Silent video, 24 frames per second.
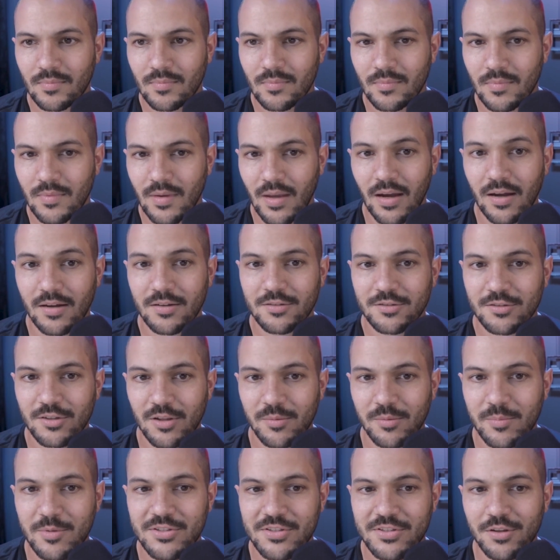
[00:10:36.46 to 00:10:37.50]
Yeah. So let
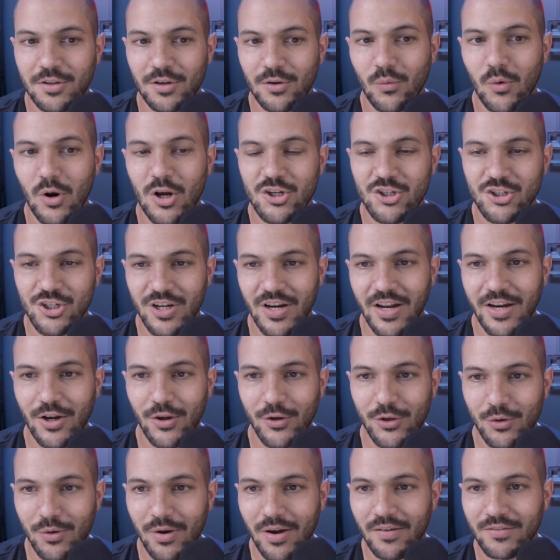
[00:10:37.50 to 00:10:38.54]
me steal a question I know
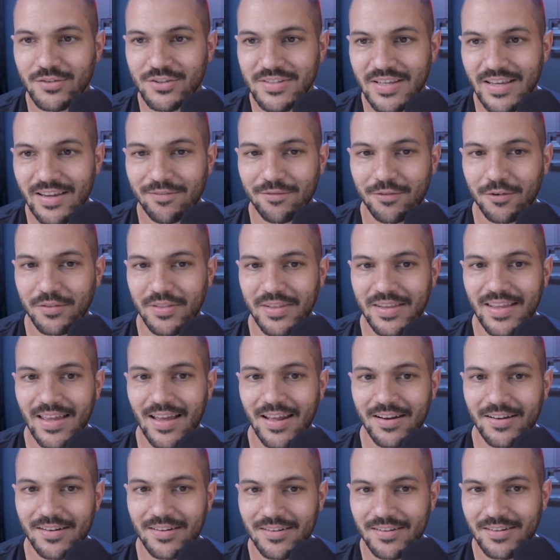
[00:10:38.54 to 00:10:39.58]
you have saved for the
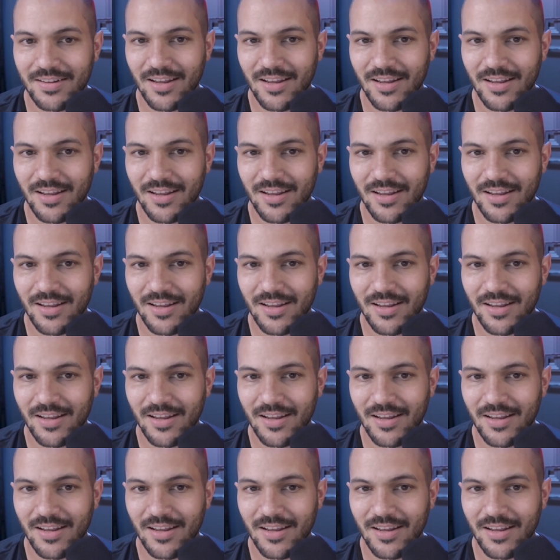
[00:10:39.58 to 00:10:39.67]
end,